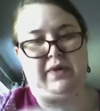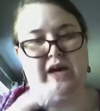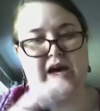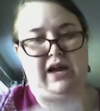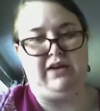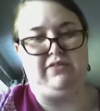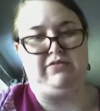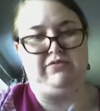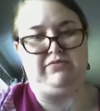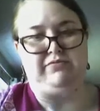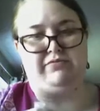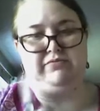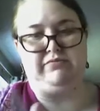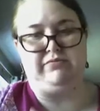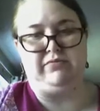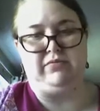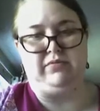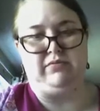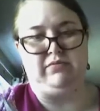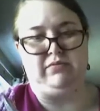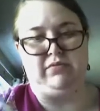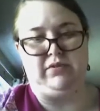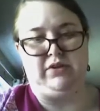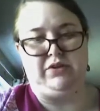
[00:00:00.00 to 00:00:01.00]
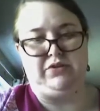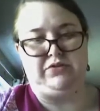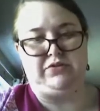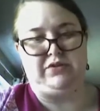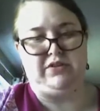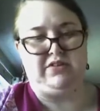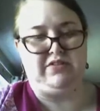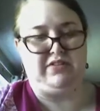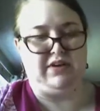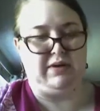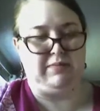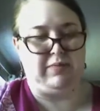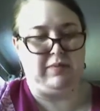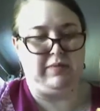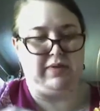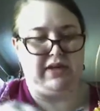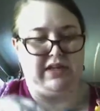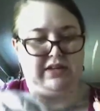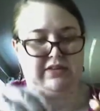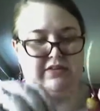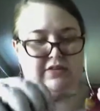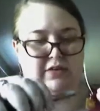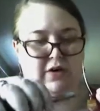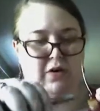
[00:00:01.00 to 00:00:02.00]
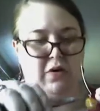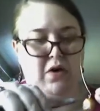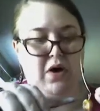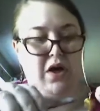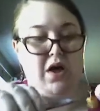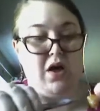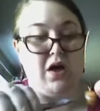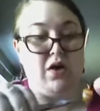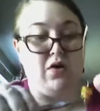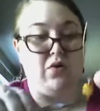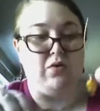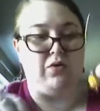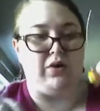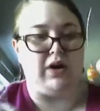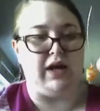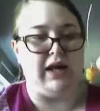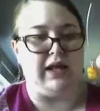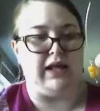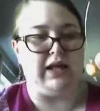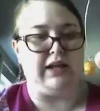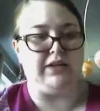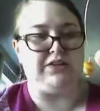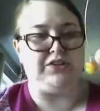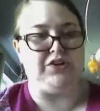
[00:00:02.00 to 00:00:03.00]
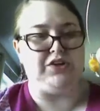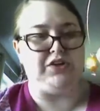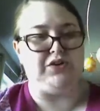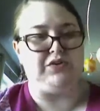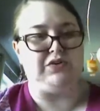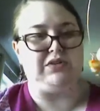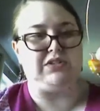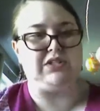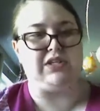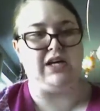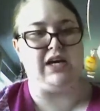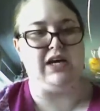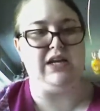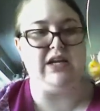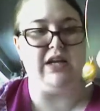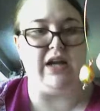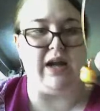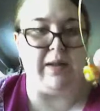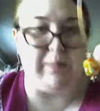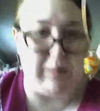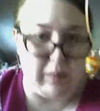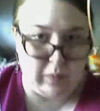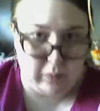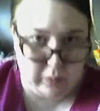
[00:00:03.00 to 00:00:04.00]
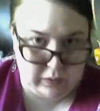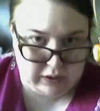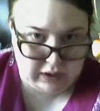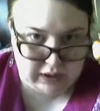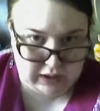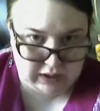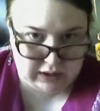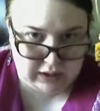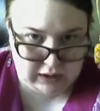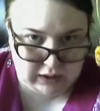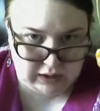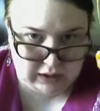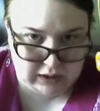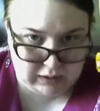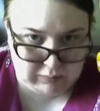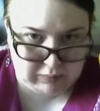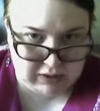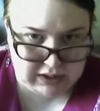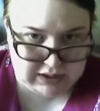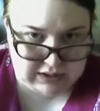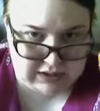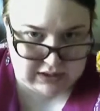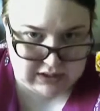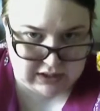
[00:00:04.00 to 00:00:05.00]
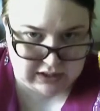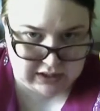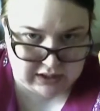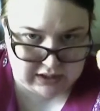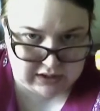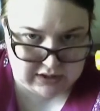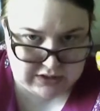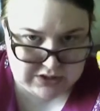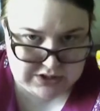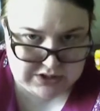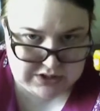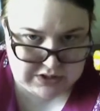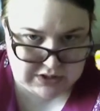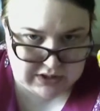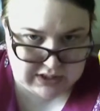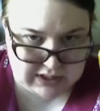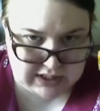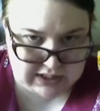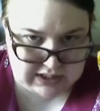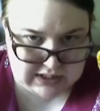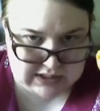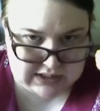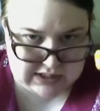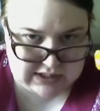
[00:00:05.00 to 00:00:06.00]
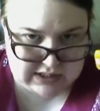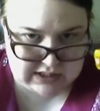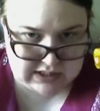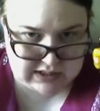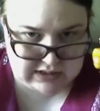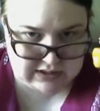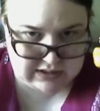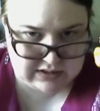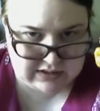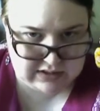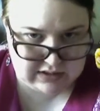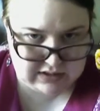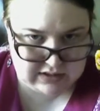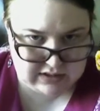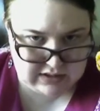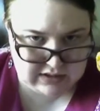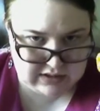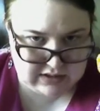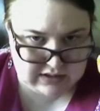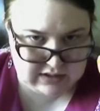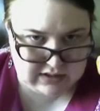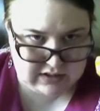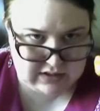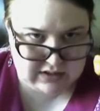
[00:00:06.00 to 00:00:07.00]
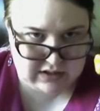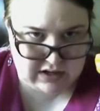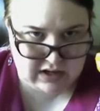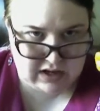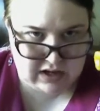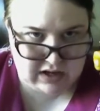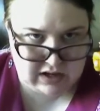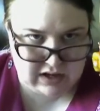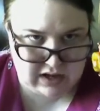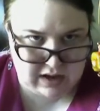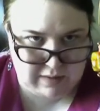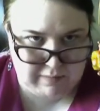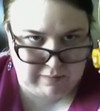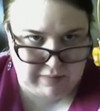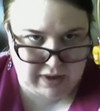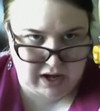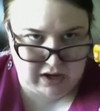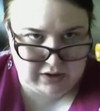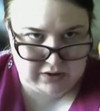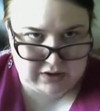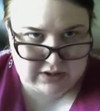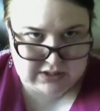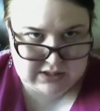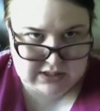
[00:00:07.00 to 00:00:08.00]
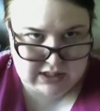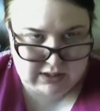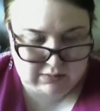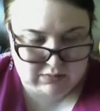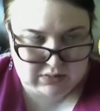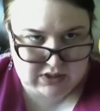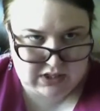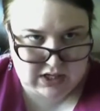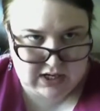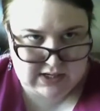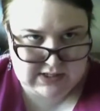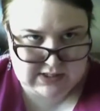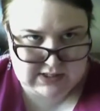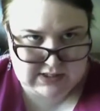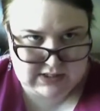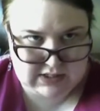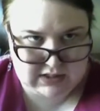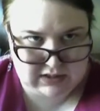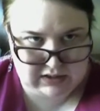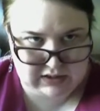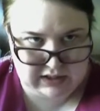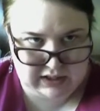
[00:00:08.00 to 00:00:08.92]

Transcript: wrap kind of loosens up a bit. So what I like to do is tighten it up a wee bit there so that it's about the